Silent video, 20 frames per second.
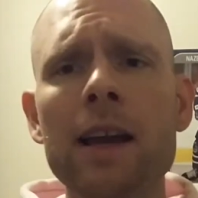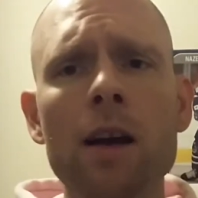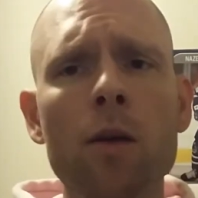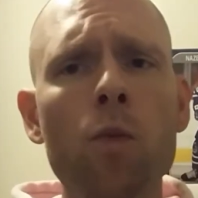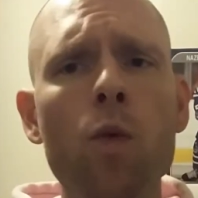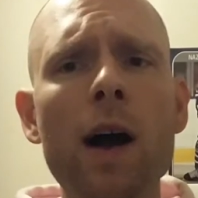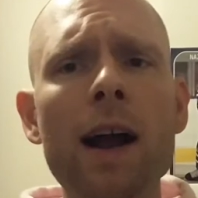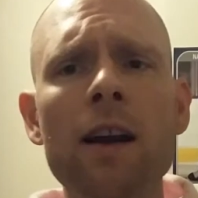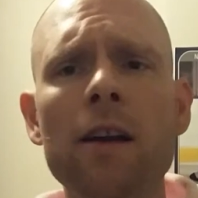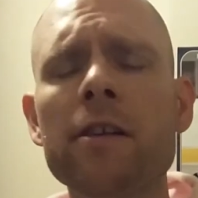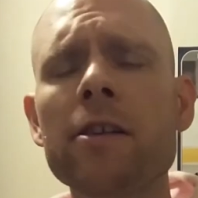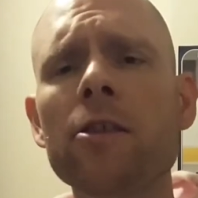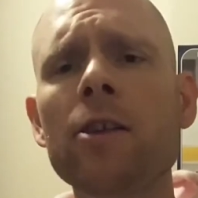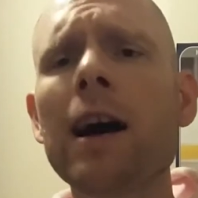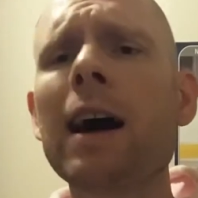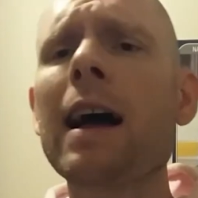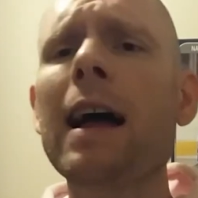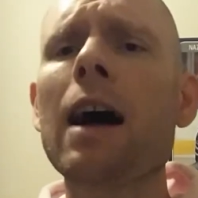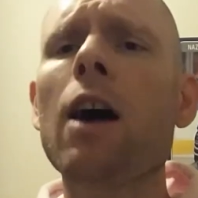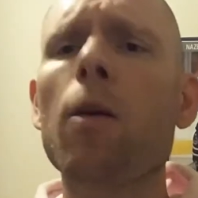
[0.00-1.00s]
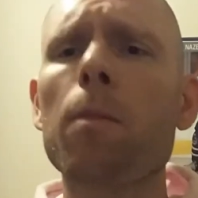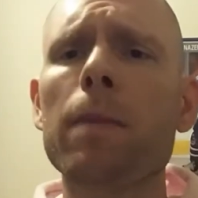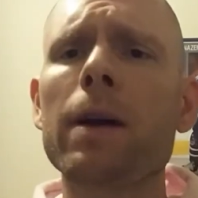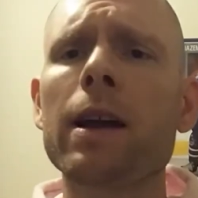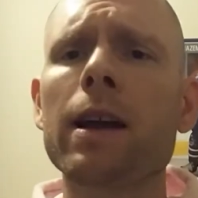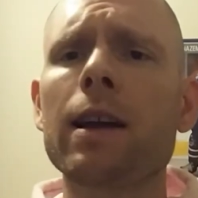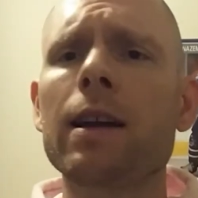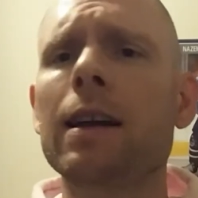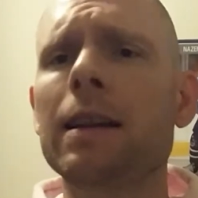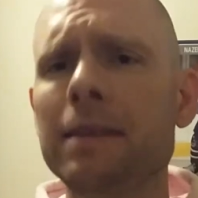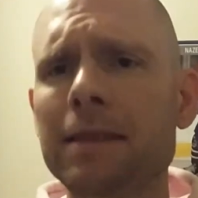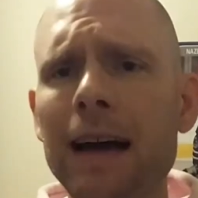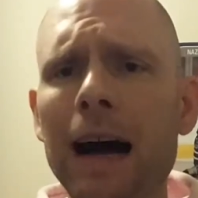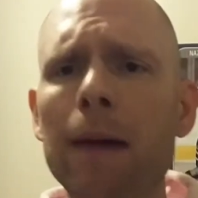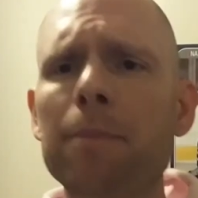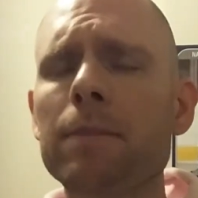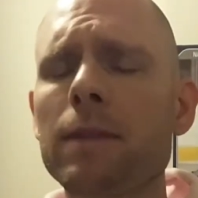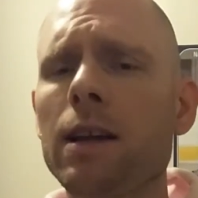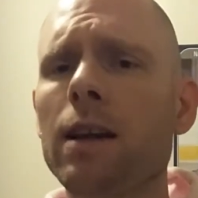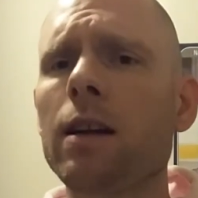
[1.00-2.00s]
And why are you not helping and
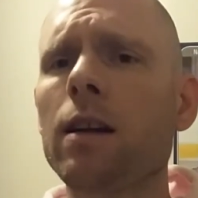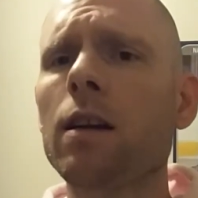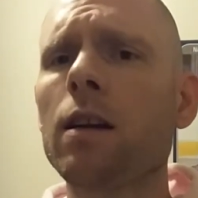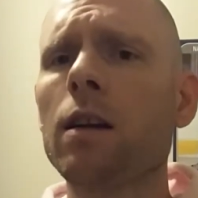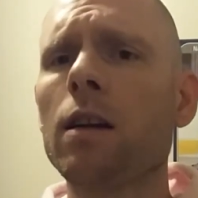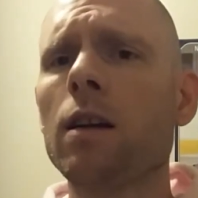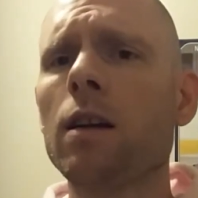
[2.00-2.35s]
adopting